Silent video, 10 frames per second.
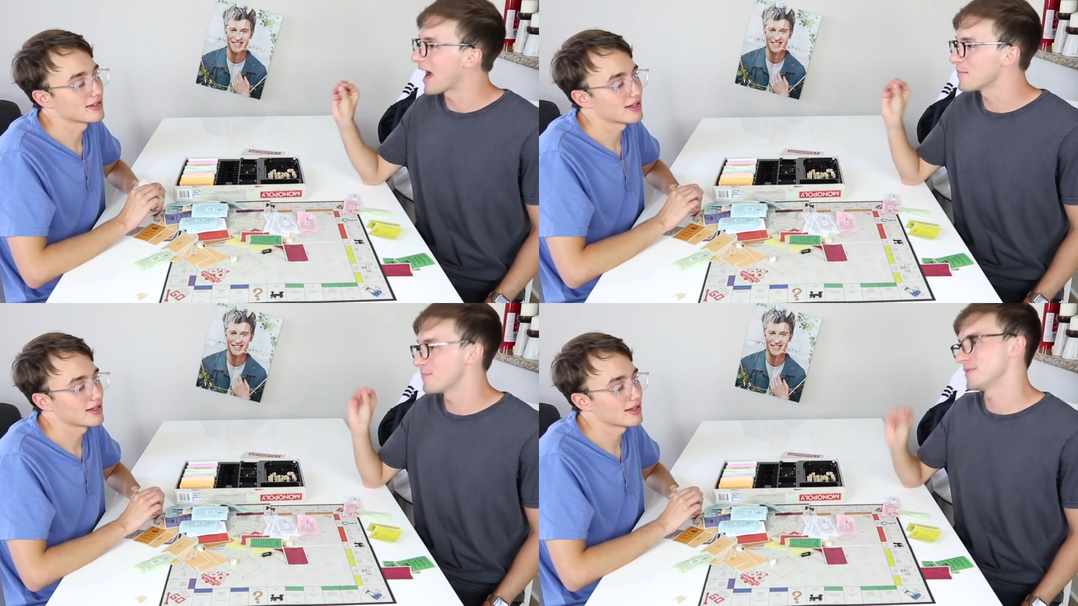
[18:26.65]

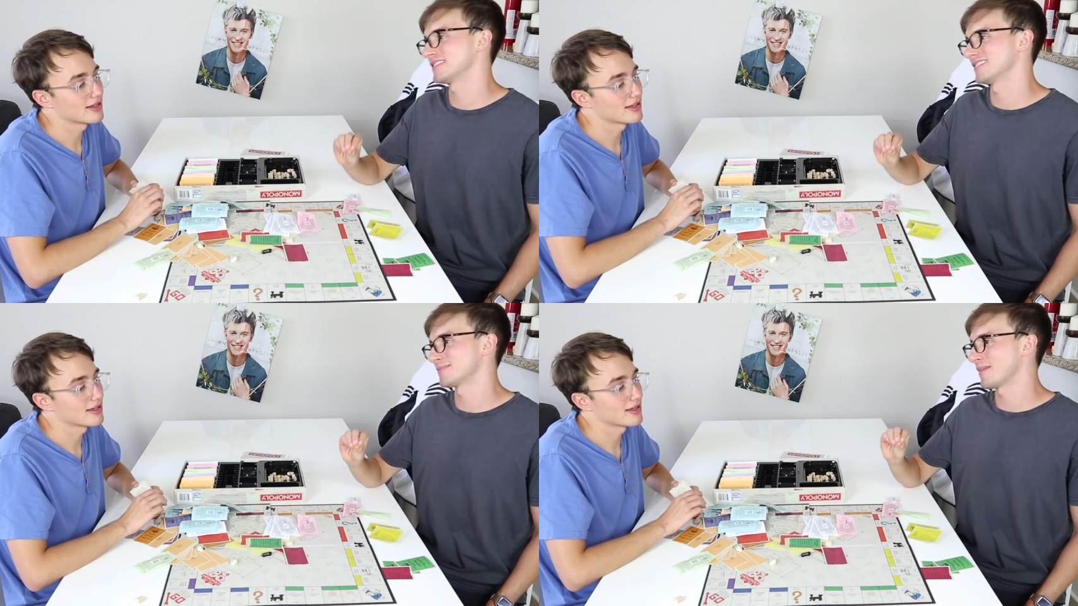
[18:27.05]
Speaker 1: I'm a
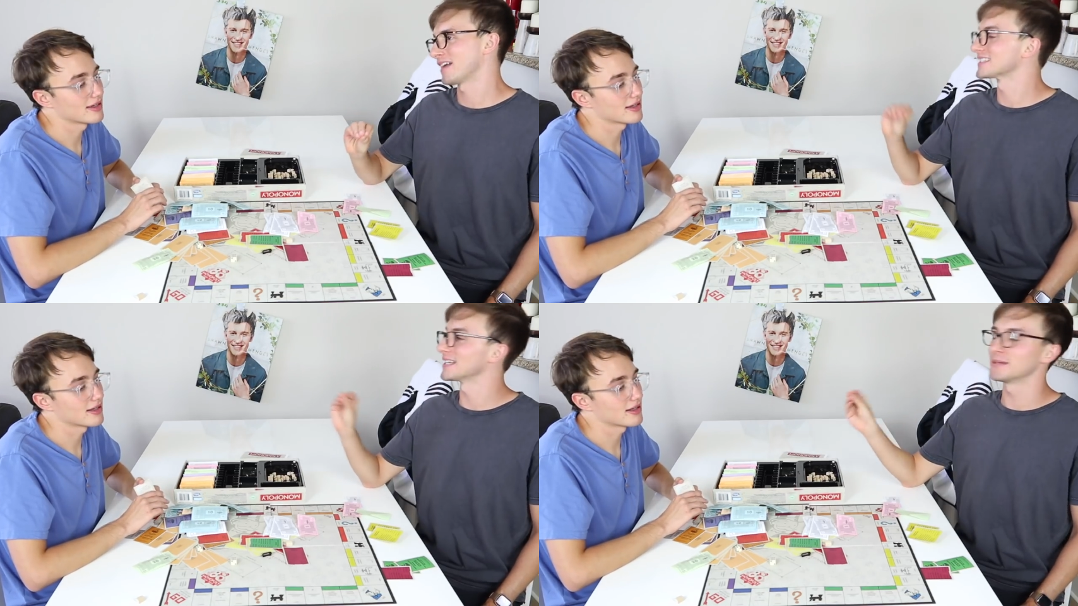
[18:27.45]

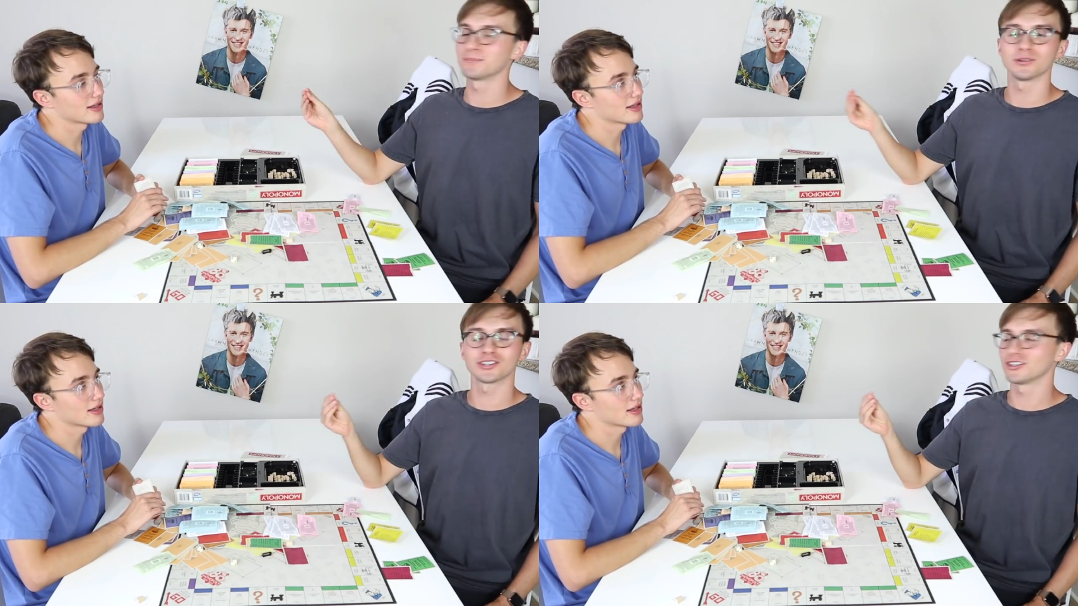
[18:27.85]
businessman. Some
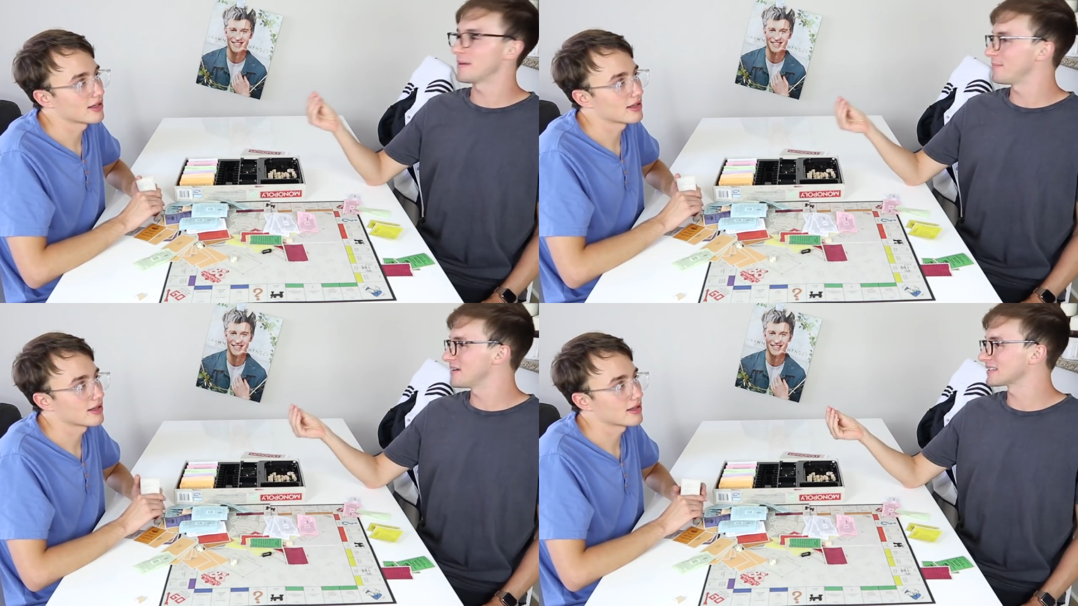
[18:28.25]
people are good
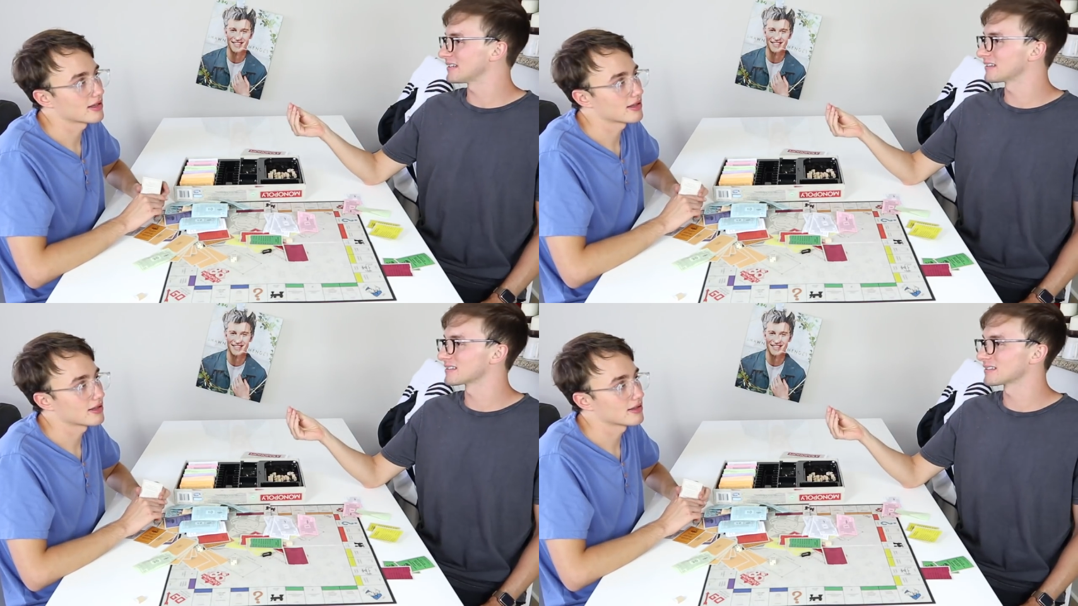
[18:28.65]
at
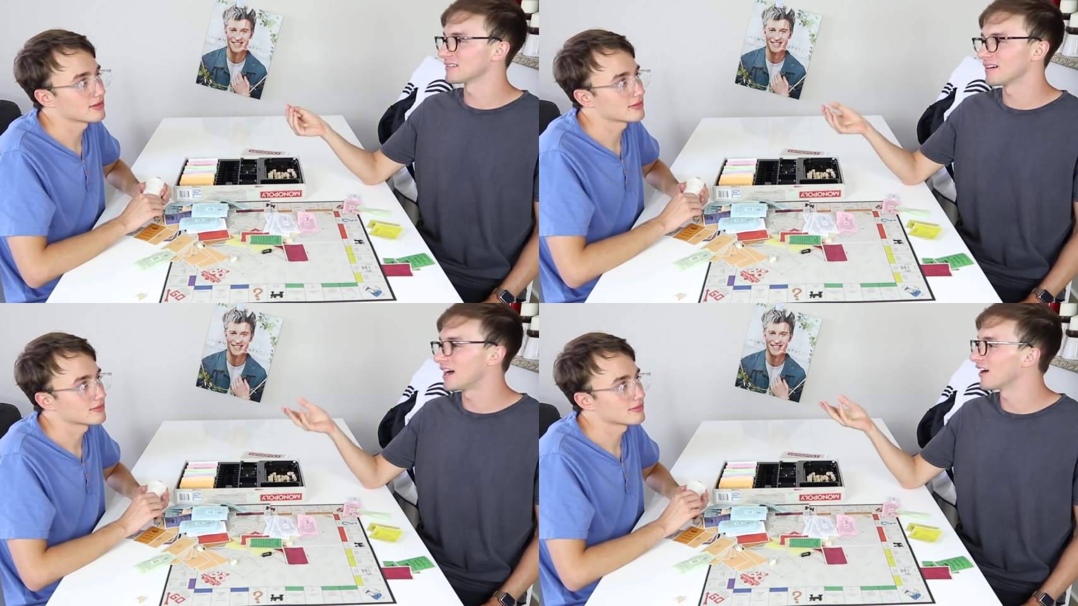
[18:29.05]
business.
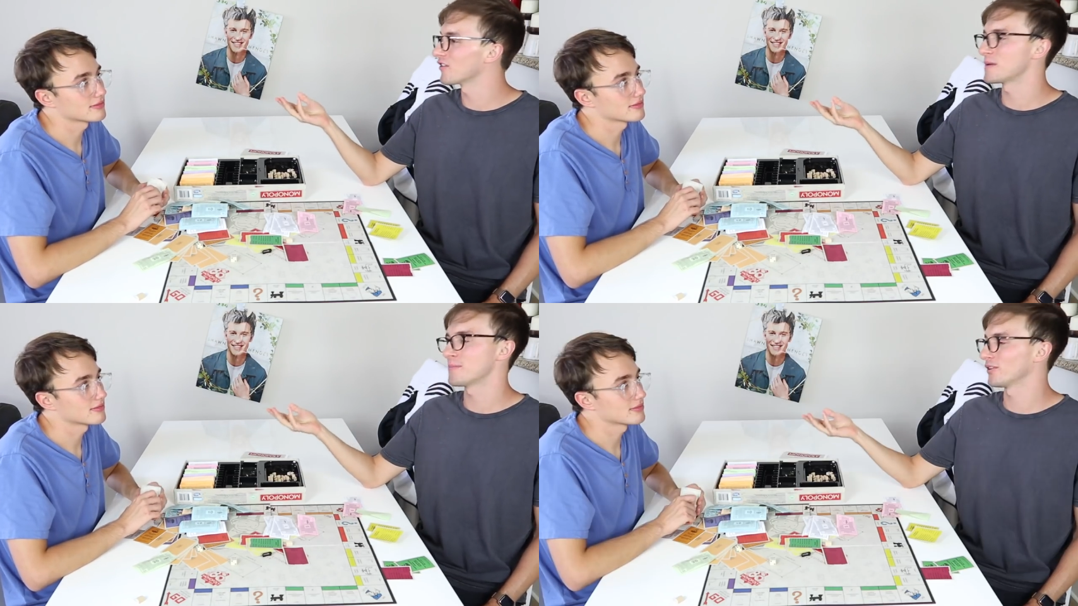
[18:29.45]

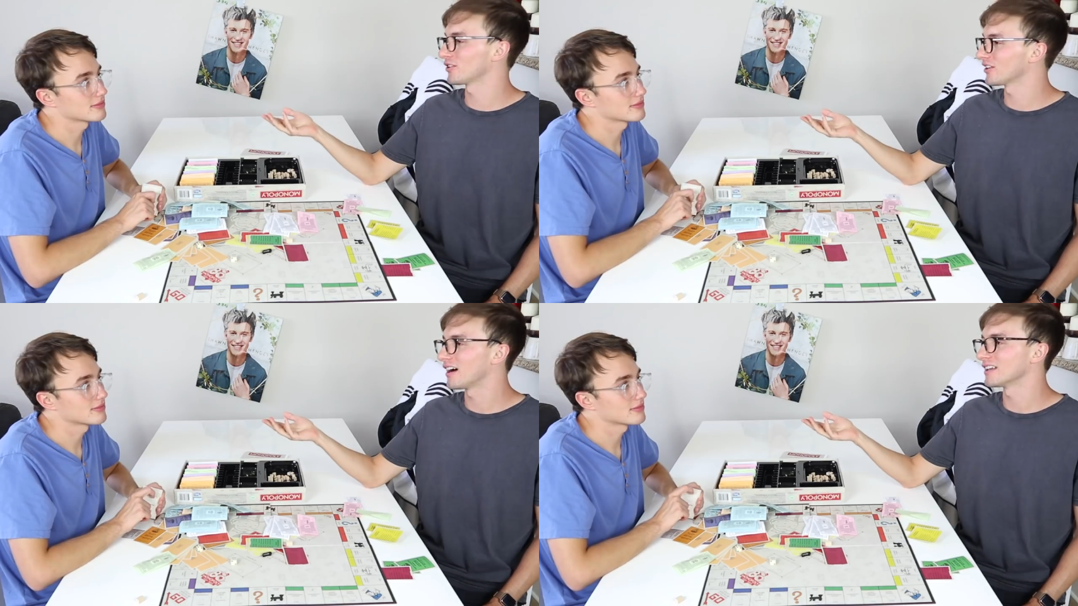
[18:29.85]
Other people are
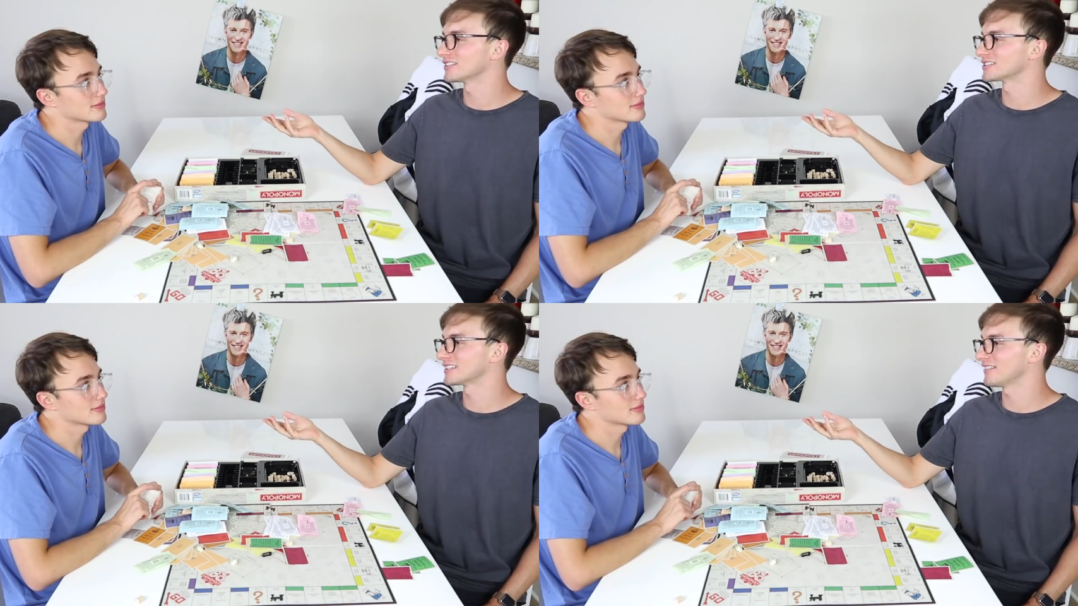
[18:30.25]
good at
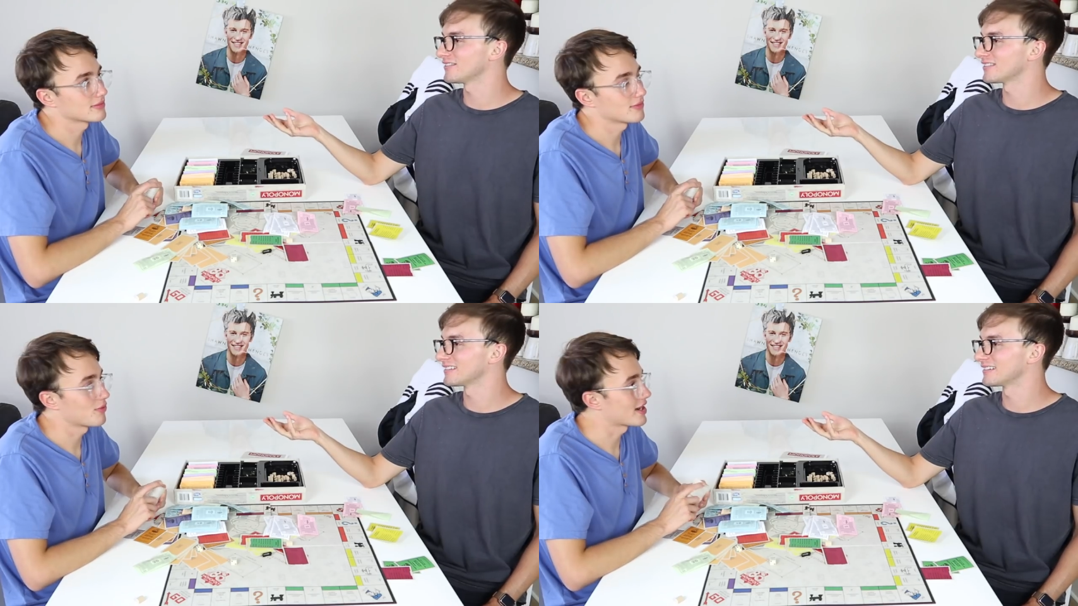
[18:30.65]
other
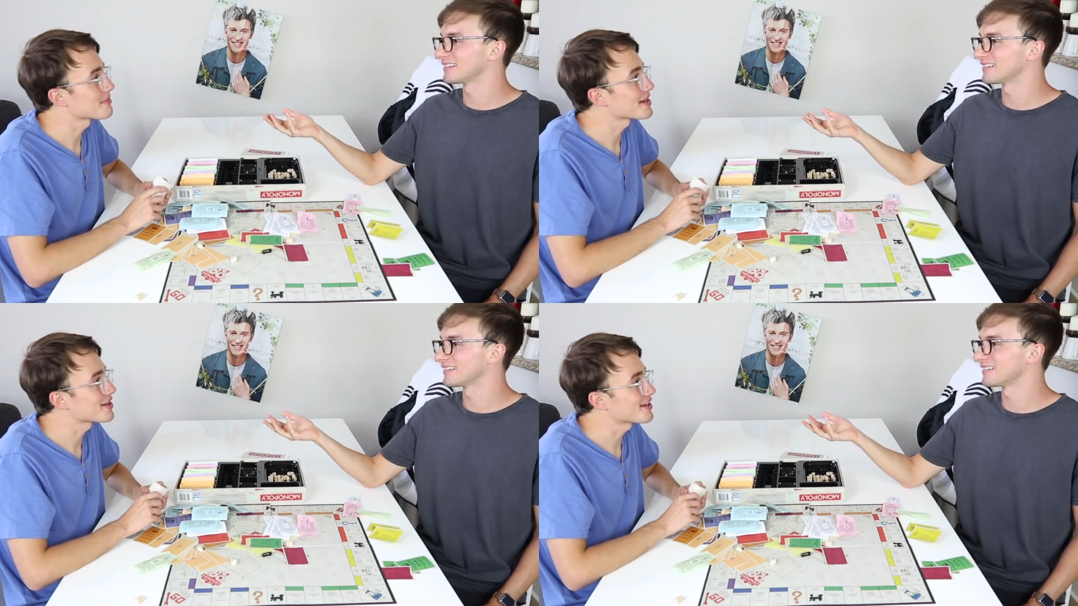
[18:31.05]
stuff. What am
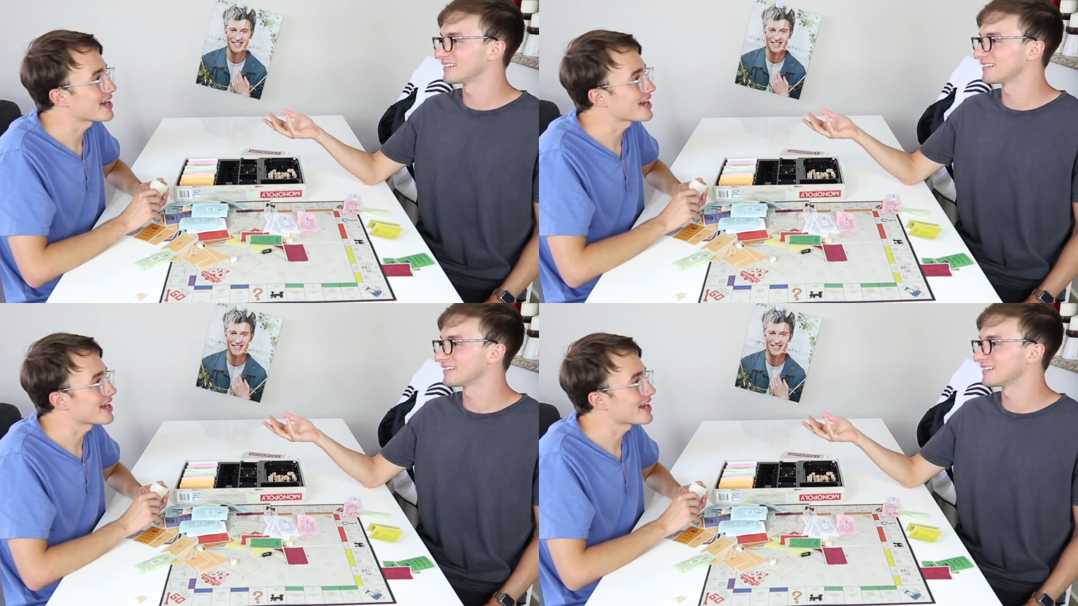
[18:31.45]
I good